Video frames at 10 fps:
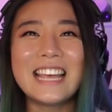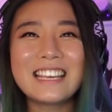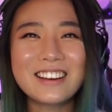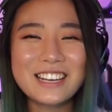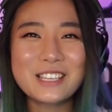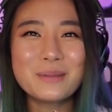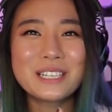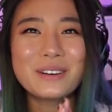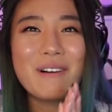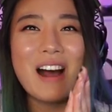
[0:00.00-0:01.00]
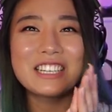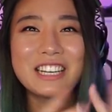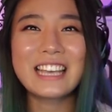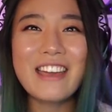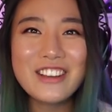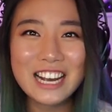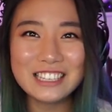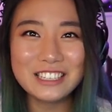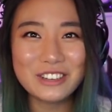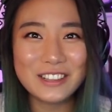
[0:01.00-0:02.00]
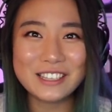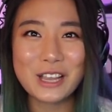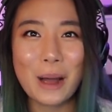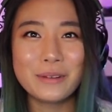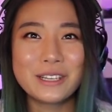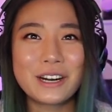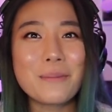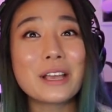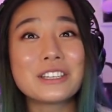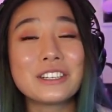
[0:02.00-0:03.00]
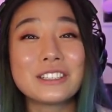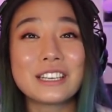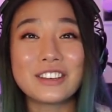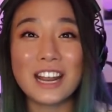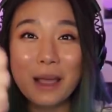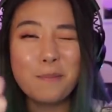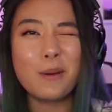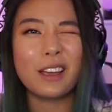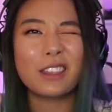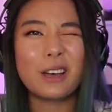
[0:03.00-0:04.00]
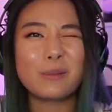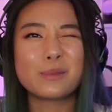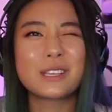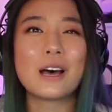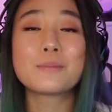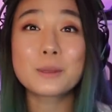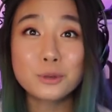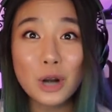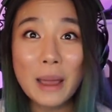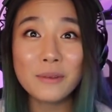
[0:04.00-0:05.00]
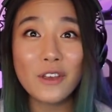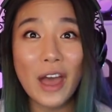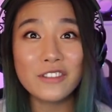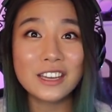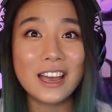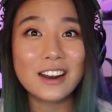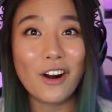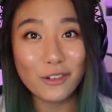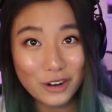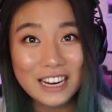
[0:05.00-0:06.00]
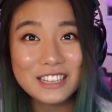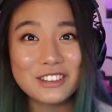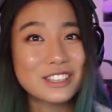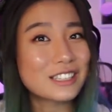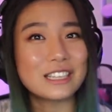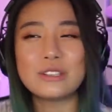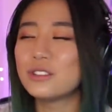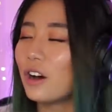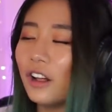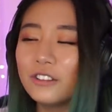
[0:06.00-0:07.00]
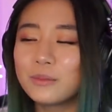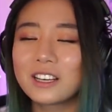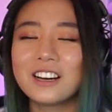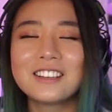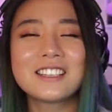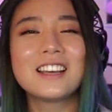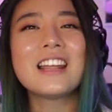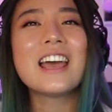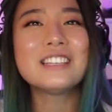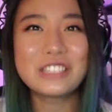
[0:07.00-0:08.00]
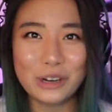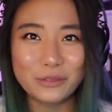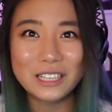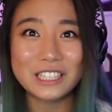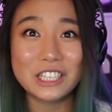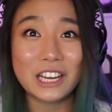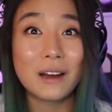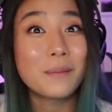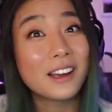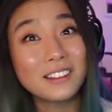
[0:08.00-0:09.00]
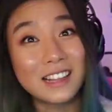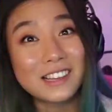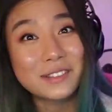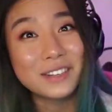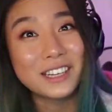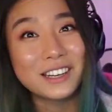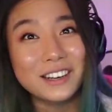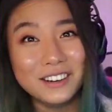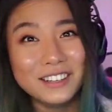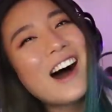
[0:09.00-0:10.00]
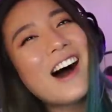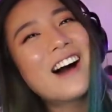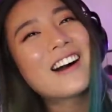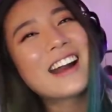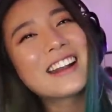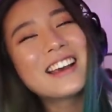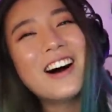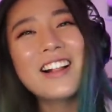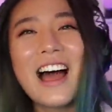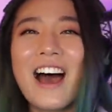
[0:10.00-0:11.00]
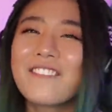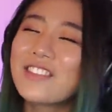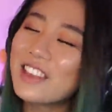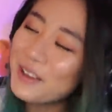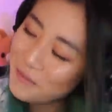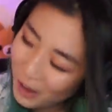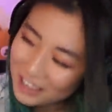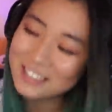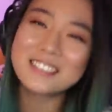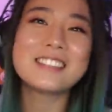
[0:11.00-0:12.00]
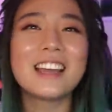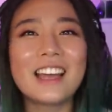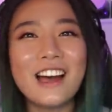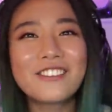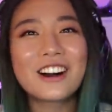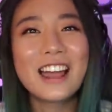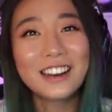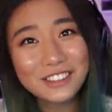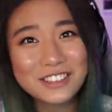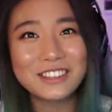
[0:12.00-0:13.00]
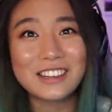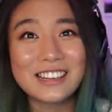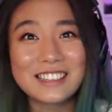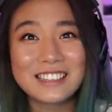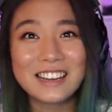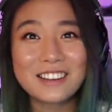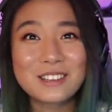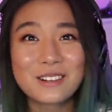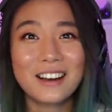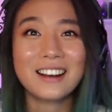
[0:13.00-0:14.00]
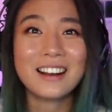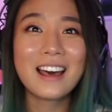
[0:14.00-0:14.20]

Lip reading: Thank you guys so much for watching. If you guys enjoyed this commentary, make sure you leave it a big thumbs up. Subscribe if you haven't yet already so you can stay tuned to all of my content. And don't forget to check out my last video. Alrighty, y'all have the bestest day ever, and I'll see you guys in the next one.